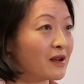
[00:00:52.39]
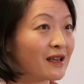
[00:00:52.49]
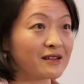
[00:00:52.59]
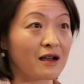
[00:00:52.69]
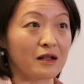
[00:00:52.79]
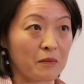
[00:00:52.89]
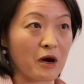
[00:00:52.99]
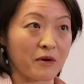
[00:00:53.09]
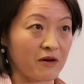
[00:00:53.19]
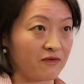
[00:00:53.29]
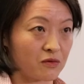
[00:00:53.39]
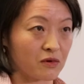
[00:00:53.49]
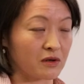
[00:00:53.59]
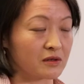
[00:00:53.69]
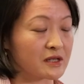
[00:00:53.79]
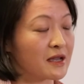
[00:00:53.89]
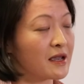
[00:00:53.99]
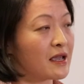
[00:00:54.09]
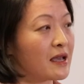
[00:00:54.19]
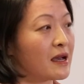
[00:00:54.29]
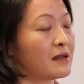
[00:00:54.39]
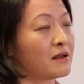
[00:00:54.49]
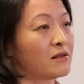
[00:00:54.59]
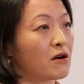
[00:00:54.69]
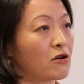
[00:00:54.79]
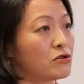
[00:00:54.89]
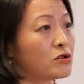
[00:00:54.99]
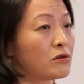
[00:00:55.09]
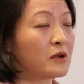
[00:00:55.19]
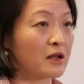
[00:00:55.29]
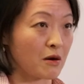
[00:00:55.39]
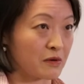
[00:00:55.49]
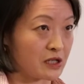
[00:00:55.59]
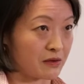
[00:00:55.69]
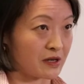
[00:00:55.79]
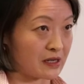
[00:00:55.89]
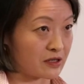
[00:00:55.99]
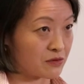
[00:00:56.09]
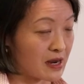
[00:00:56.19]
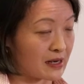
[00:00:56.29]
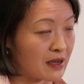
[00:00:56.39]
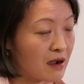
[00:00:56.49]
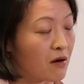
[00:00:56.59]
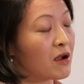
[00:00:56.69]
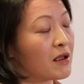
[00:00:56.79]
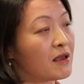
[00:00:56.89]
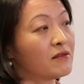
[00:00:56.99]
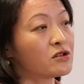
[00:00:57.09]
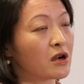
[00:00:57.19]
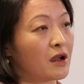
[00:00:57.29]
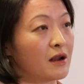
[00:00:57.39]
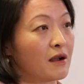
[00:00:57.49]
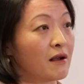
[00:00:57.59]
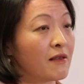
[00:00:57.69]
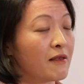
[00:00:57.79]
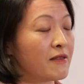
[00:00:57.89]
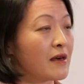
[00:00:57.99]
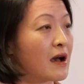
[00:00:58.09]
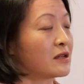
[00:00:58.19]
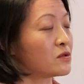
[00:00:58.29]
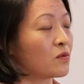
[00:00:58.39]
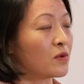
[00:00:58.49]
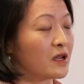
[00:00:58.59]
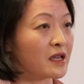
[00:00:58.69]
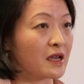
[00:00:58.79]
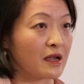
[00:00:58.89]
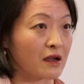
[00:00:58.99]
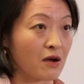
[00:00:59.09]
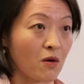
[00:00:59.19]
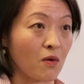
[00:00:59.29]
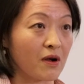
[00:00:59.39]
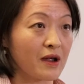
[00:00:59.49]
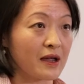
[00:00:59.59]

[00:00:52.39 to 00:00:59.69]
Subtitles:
like the Alibaba of the world. And there are so many opportunities right now in China that we can go